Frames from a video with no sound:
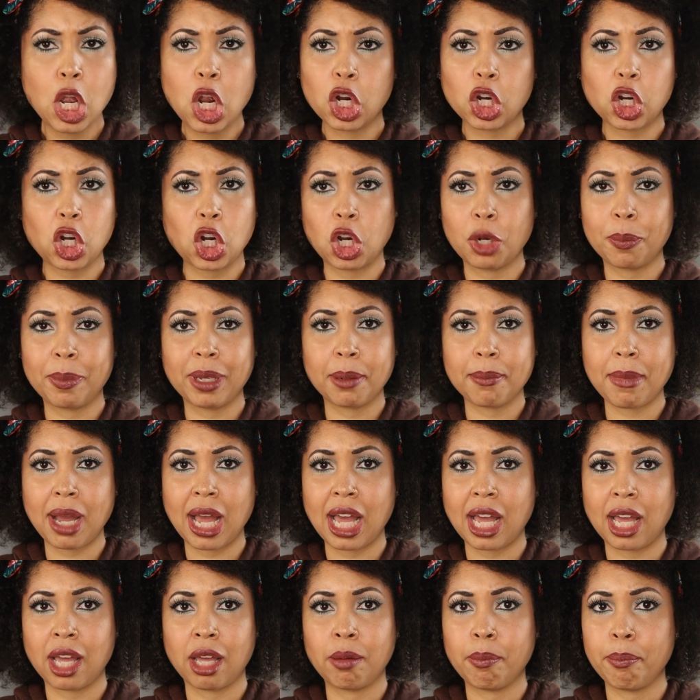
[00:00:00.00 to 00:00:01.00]
curbing
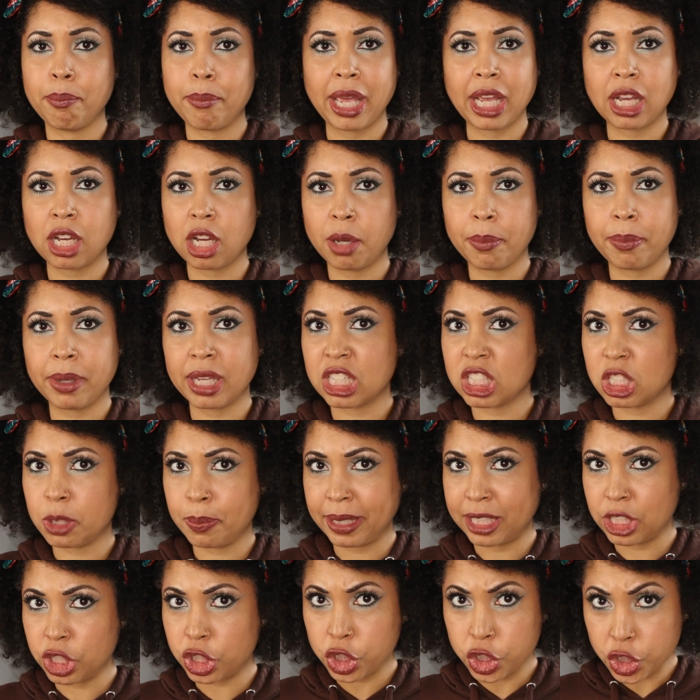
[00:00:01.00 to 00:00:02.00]
my makeup
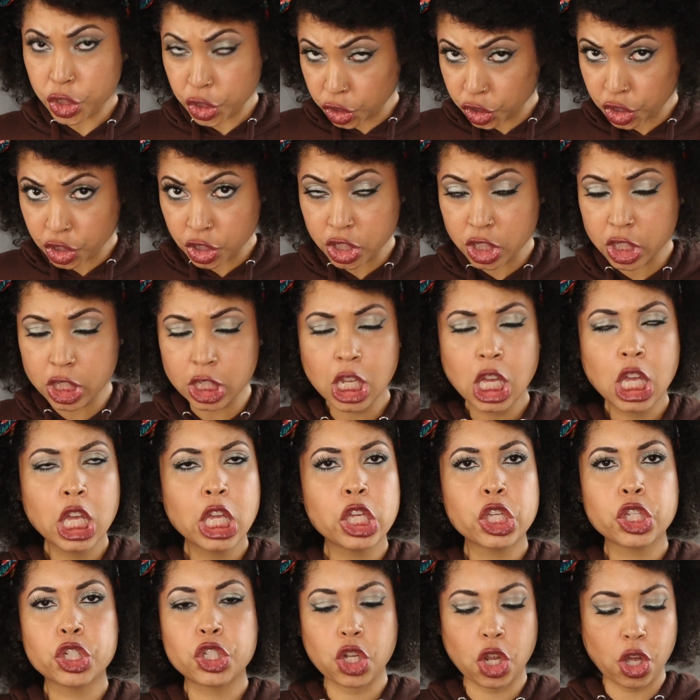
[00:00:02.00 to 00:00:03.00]
expenditures.
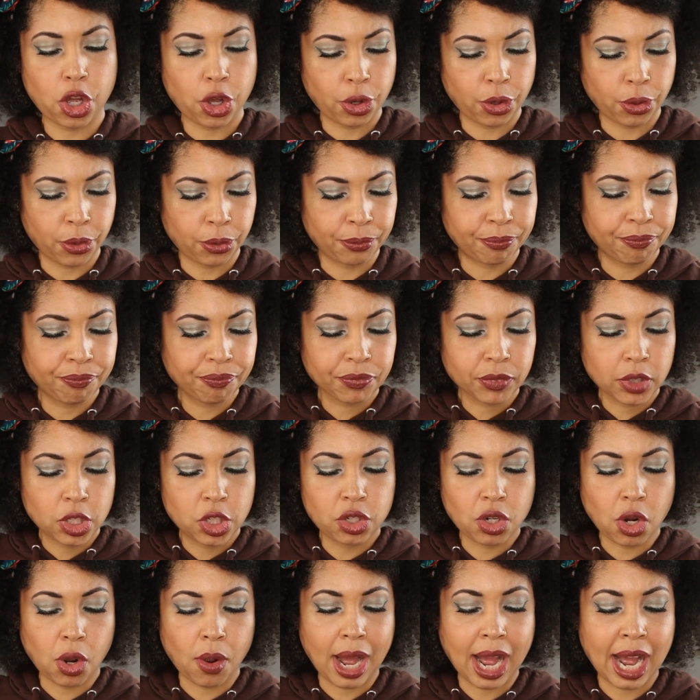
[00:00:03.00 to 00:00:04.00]
So, you
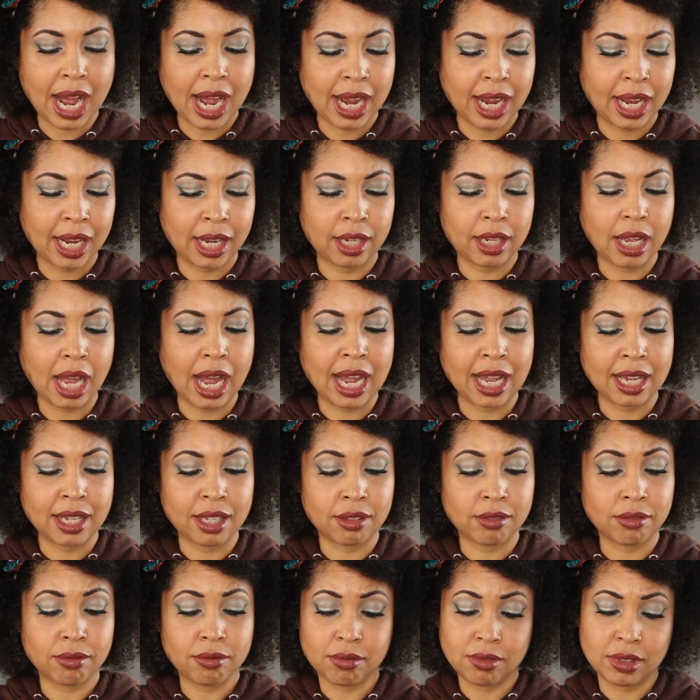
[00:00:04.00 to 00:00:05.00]
know,
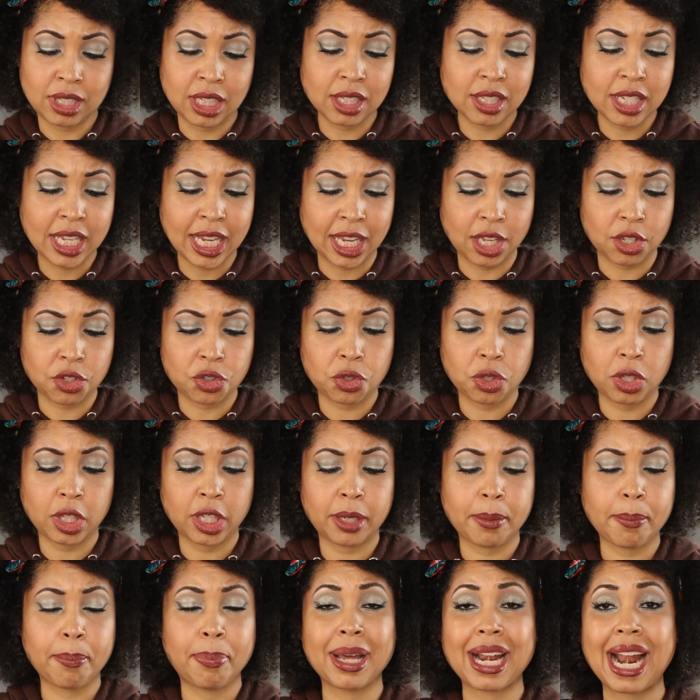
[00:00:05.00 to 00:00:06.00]
I did cancel
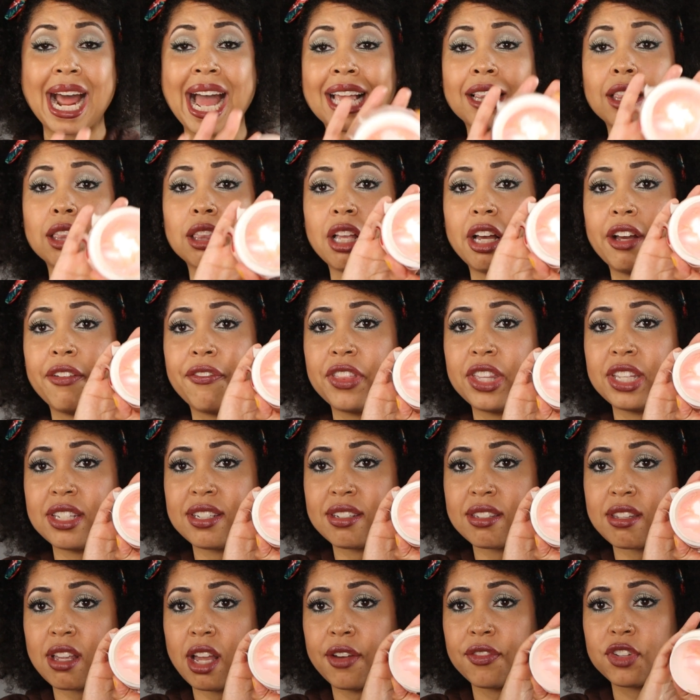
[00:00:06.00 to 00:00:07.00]
it, but I love this
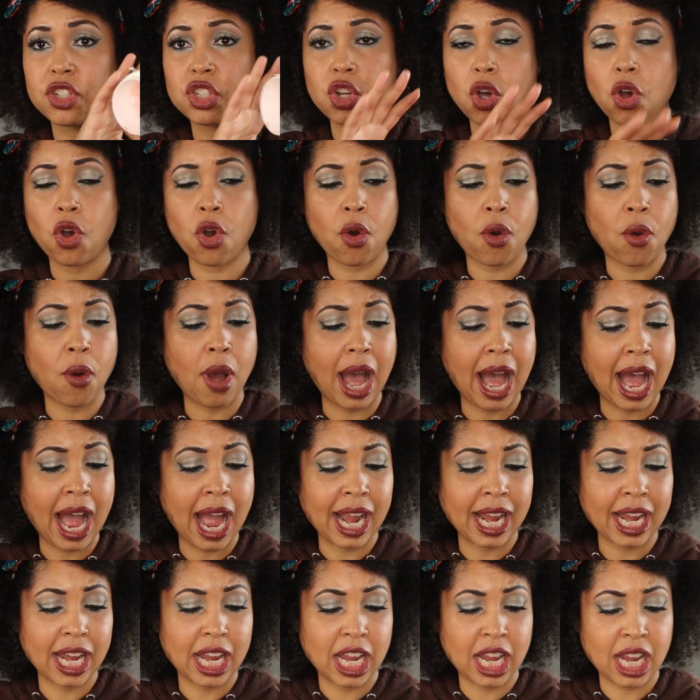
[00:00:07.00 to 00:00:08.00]
stuff, so
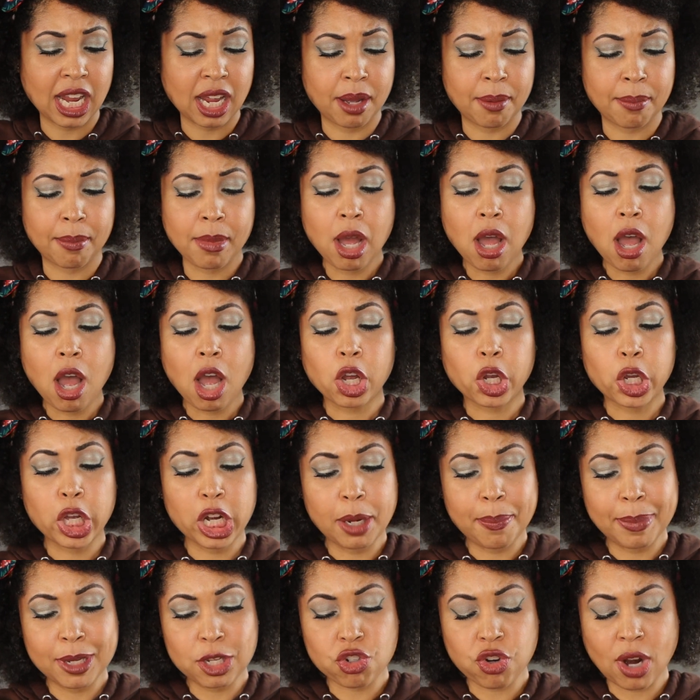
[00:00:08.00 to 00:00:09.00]
I am
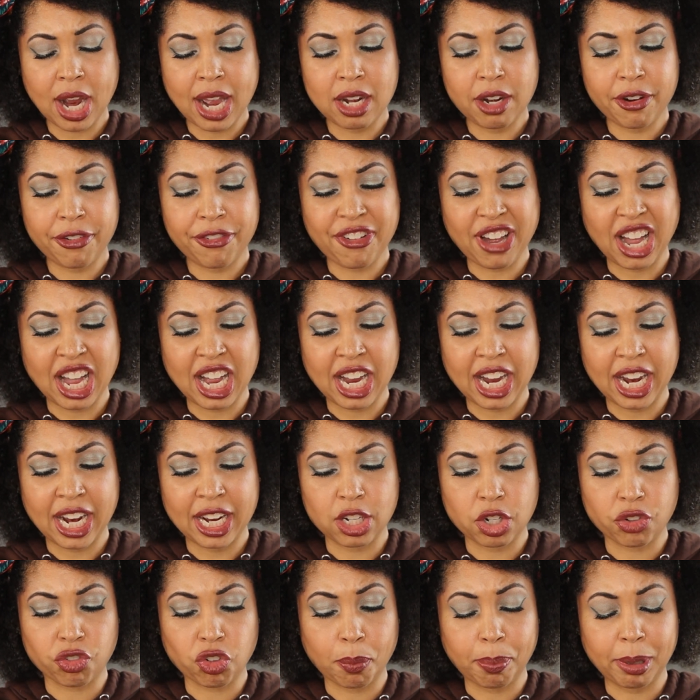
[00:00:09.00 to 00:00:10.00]
gonna be trying to
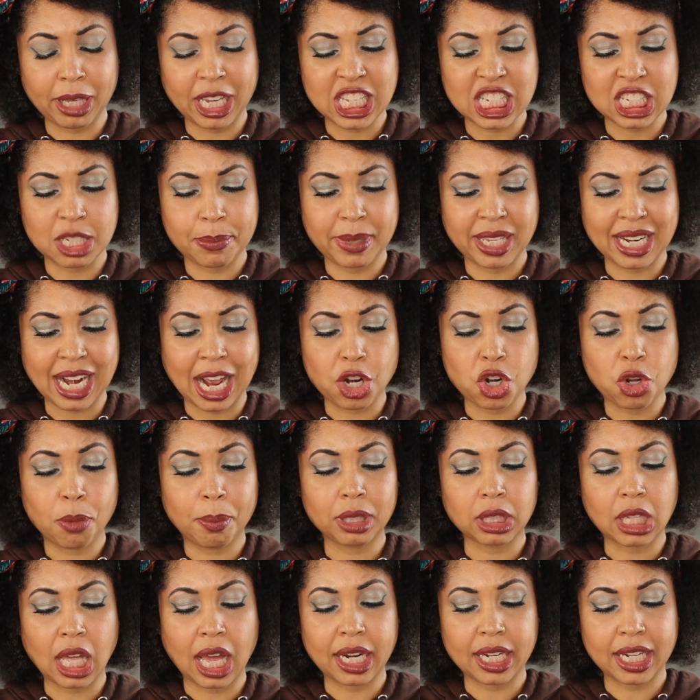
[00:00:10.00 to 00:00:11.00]
find a replacement. I know
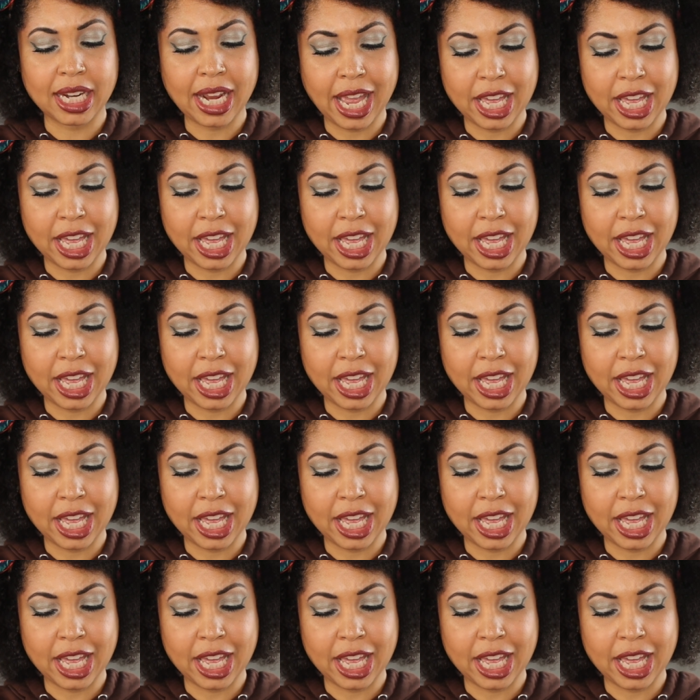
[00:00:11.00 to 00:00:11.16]
Milani